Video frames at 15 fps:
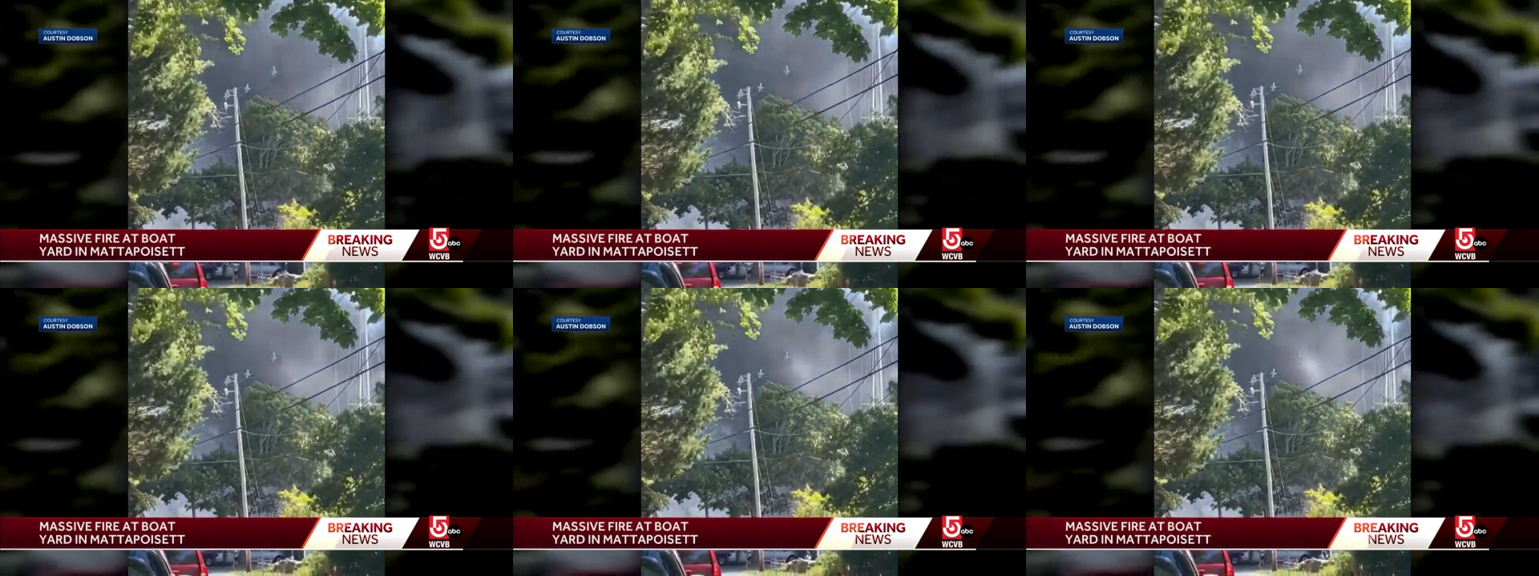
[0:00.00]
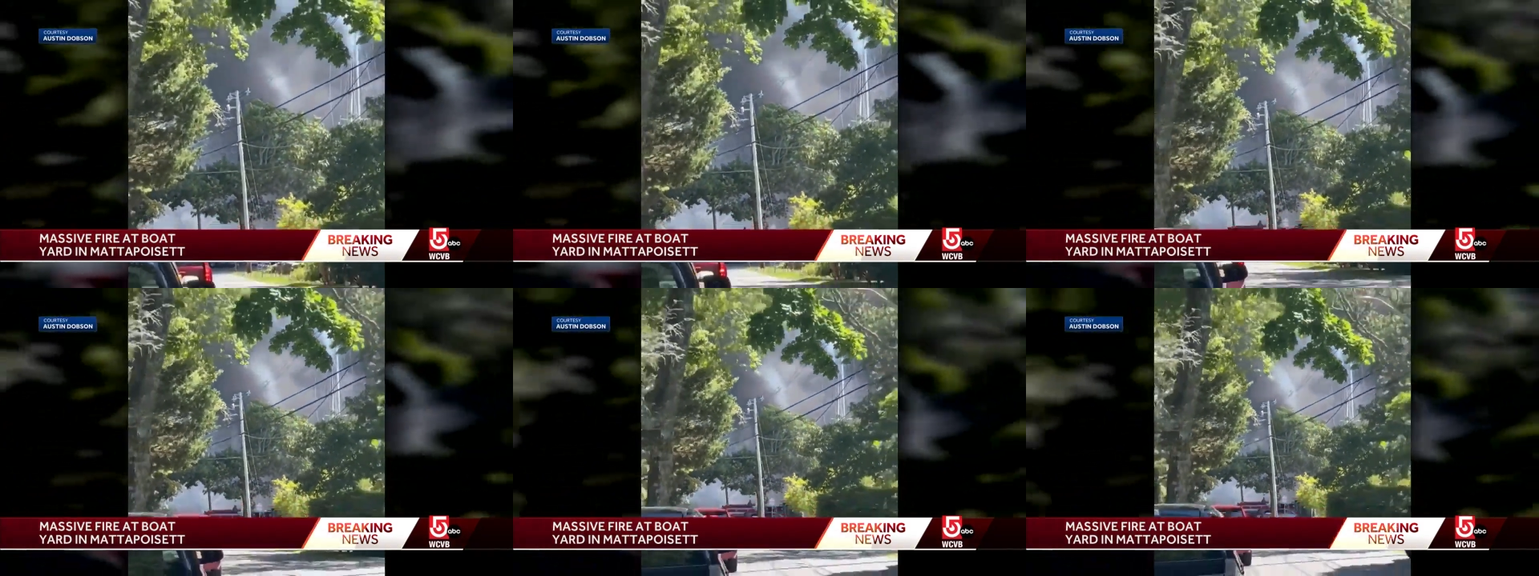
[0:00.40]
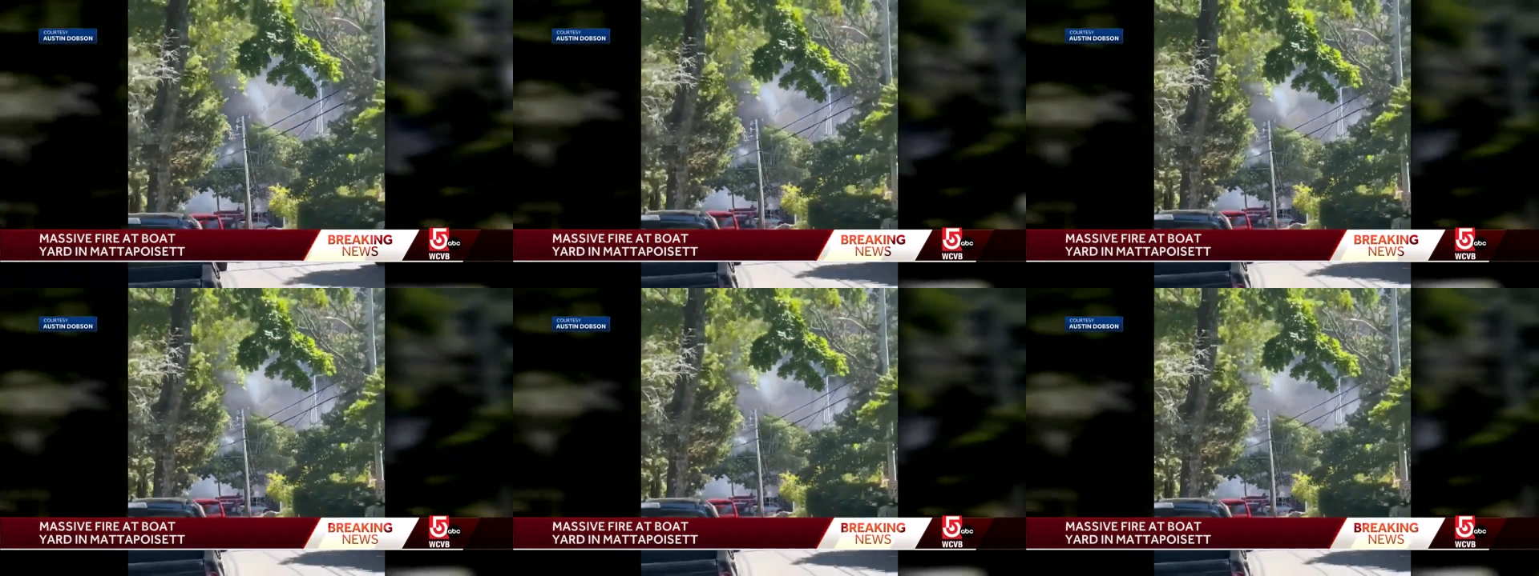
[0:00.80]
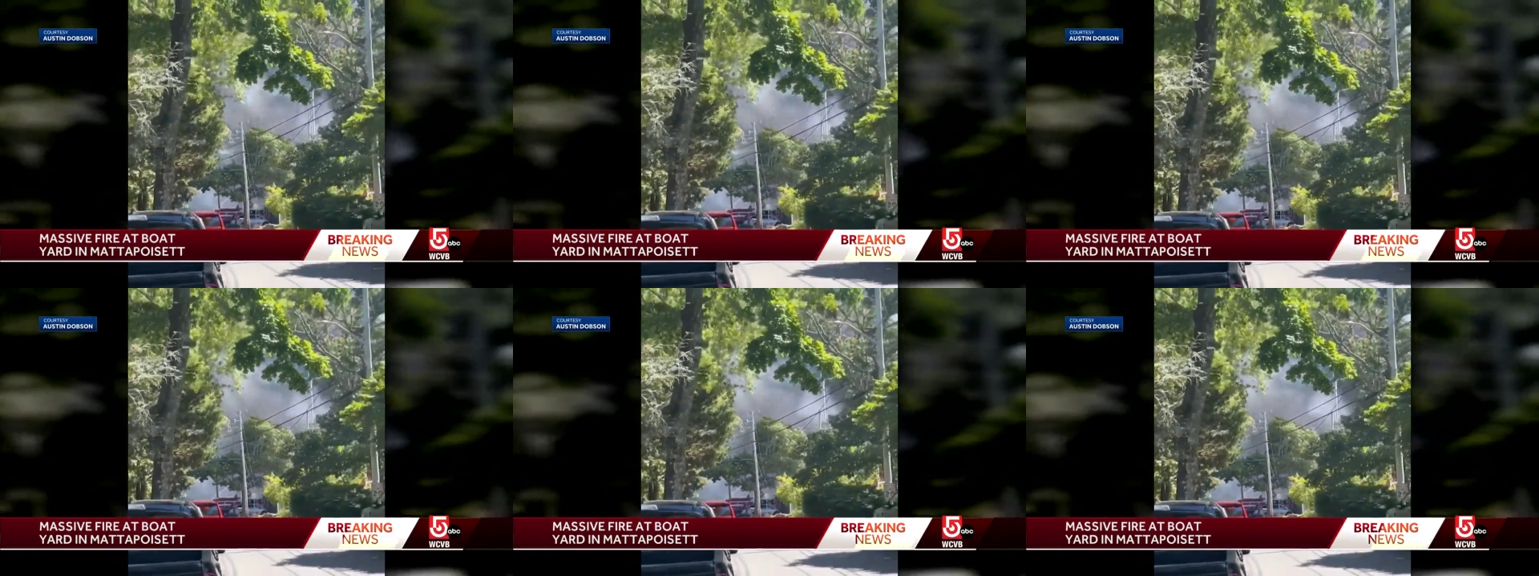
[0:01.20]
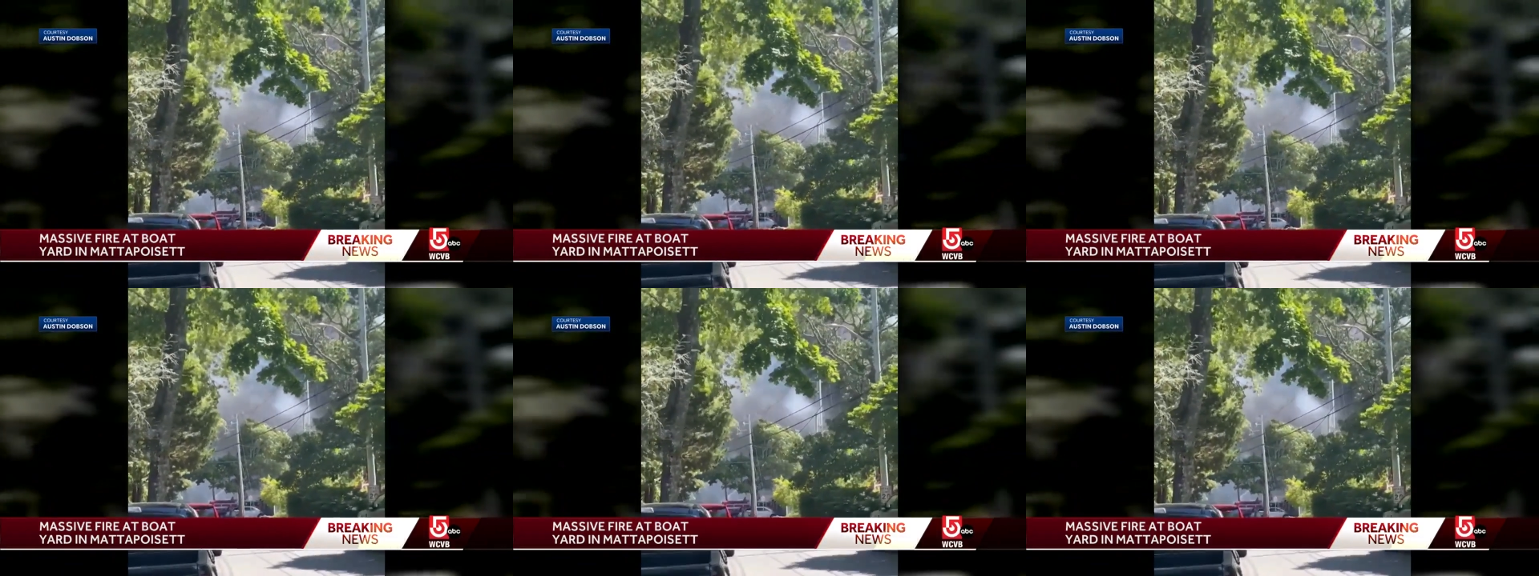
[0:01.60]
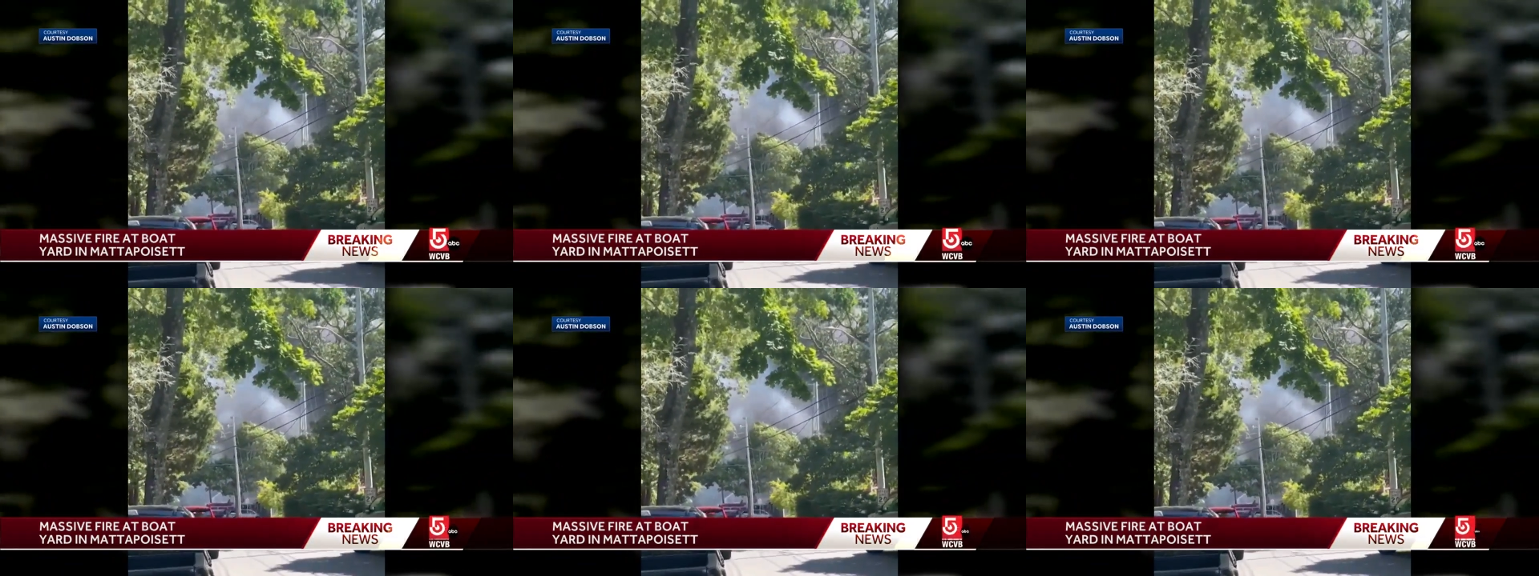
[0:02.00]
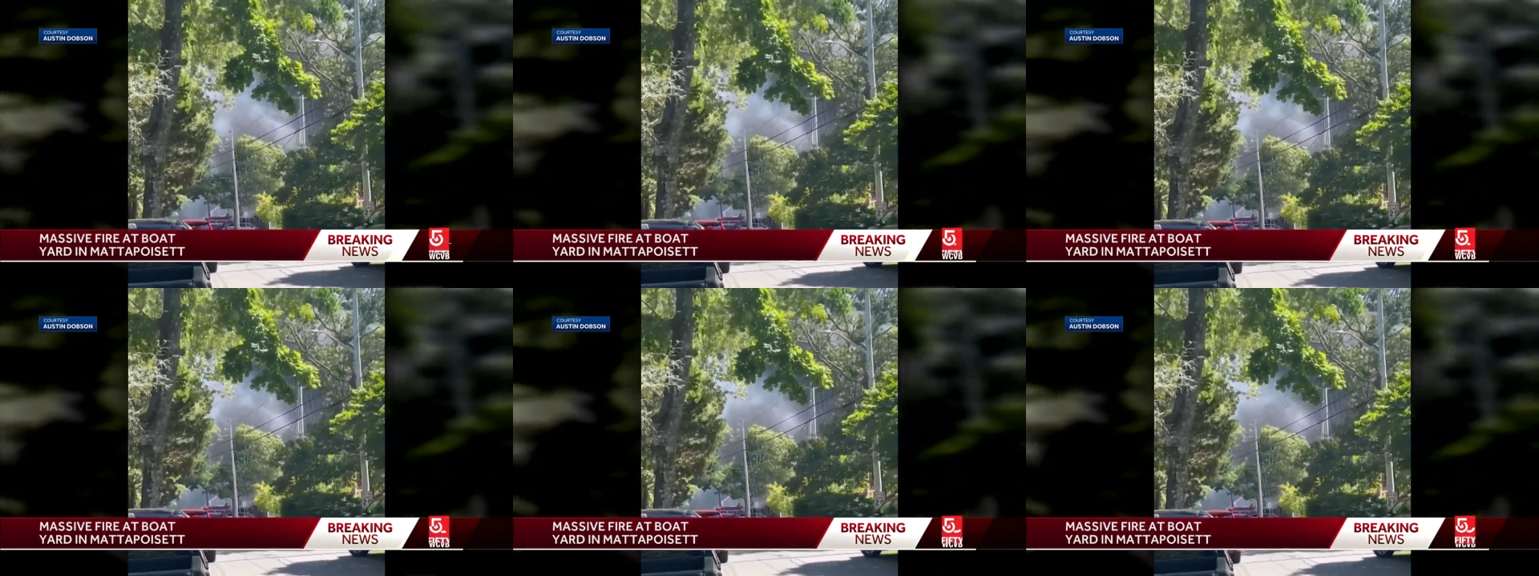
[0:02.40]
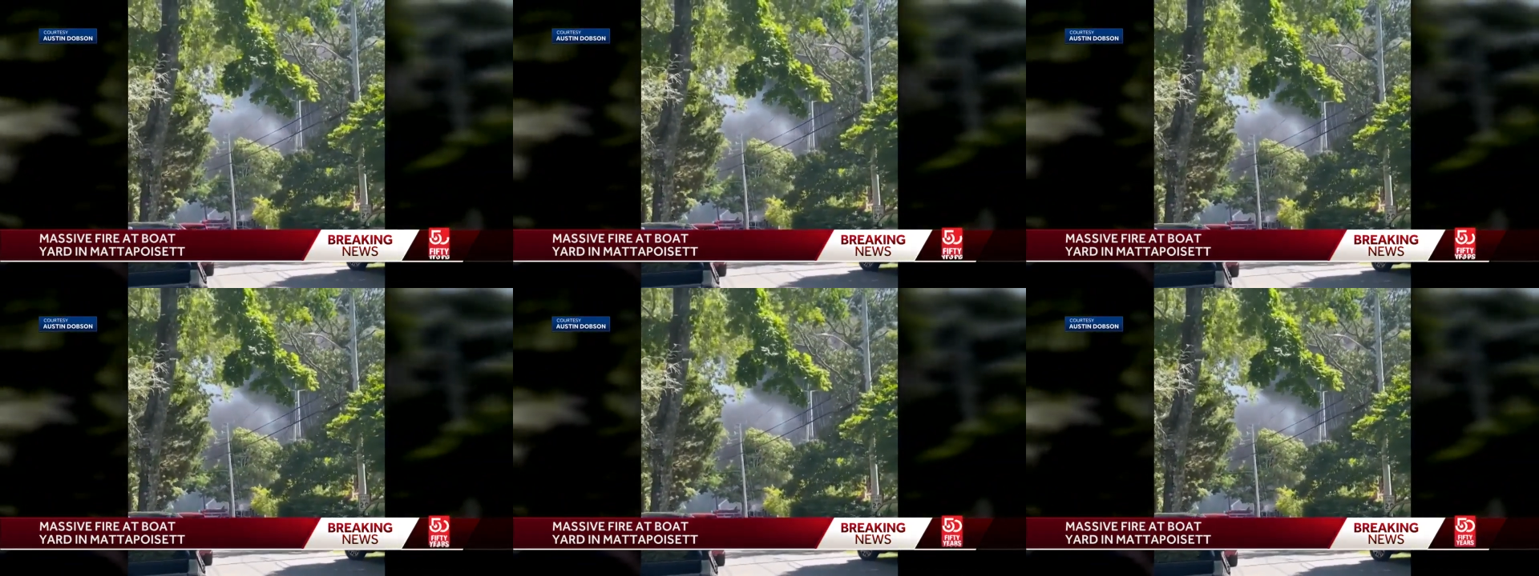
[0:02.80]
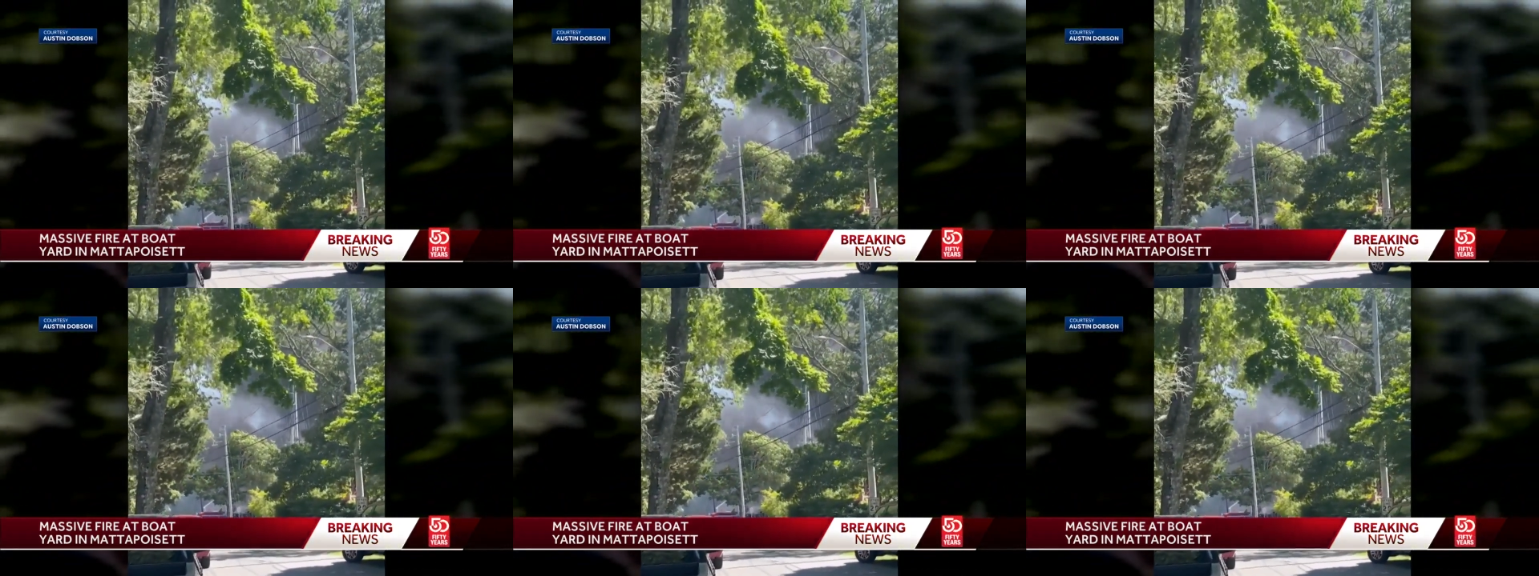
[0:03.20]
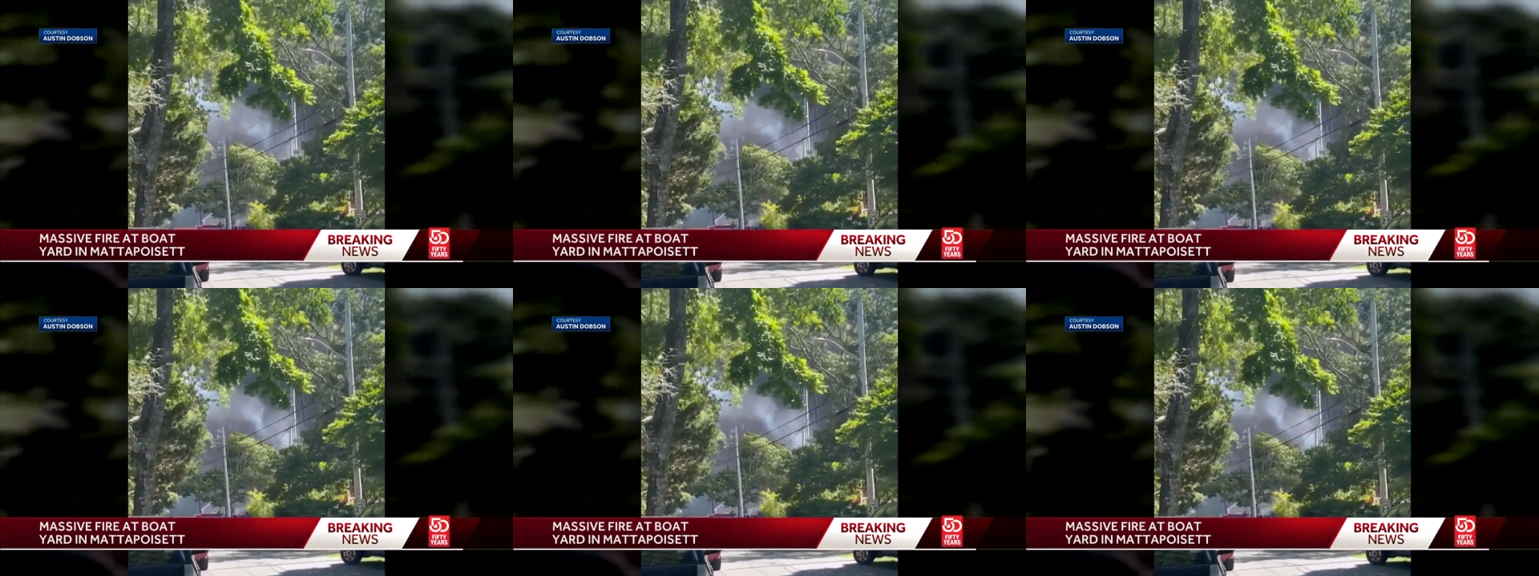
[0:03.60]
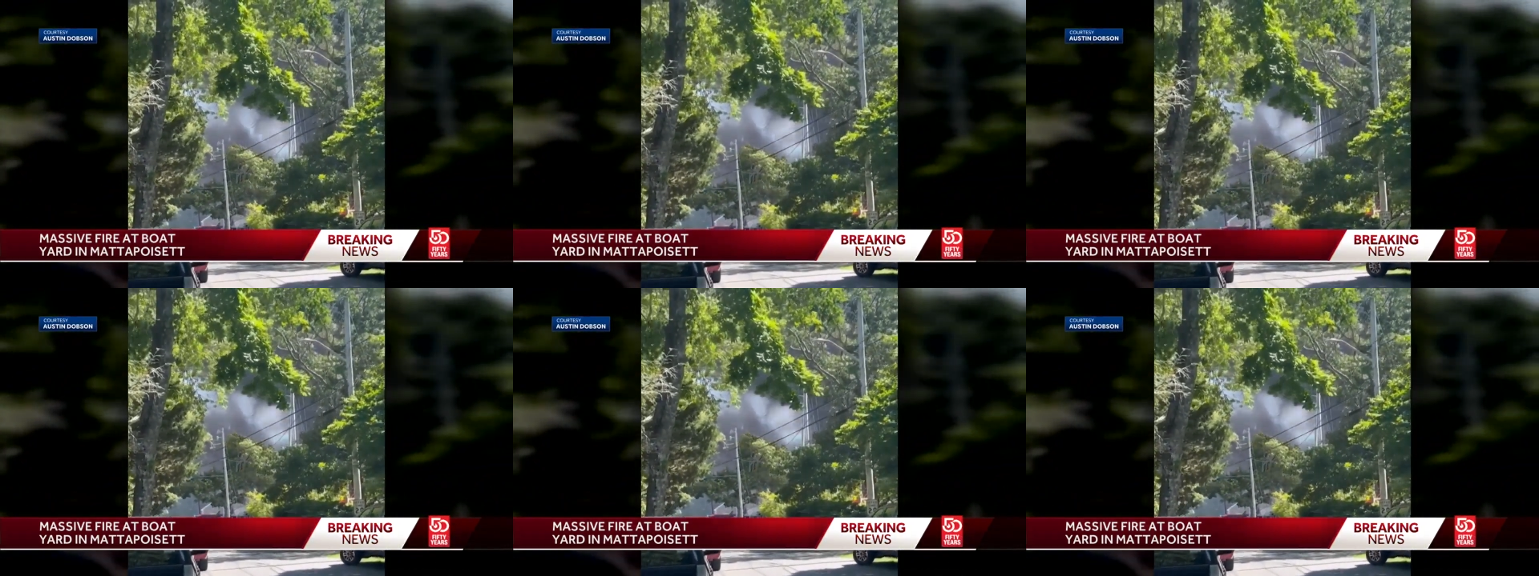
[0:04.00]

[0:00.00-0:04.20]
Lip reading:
No face is visible, so there are no lips to read.